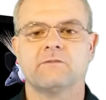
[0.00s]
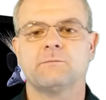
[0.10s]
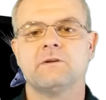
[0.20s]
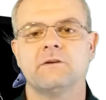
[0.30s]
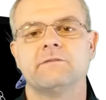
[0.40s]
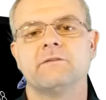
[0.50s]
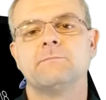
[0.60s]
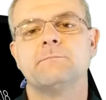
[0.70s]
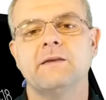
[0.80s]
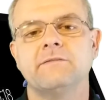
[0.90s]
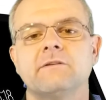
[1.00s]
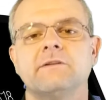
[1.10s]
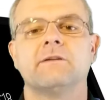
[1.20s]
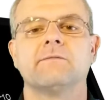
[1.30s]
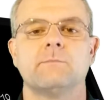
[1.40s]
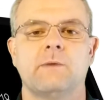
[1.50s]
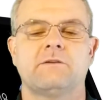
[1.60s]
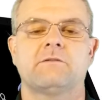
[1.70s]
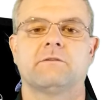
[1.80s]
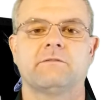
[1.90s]
and that's because it's basically an
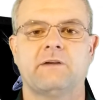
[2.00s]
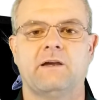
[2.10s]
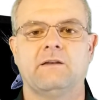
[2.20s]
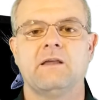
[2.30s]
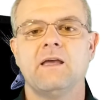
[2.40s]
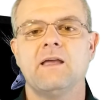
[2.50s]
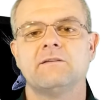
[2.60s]
informational site,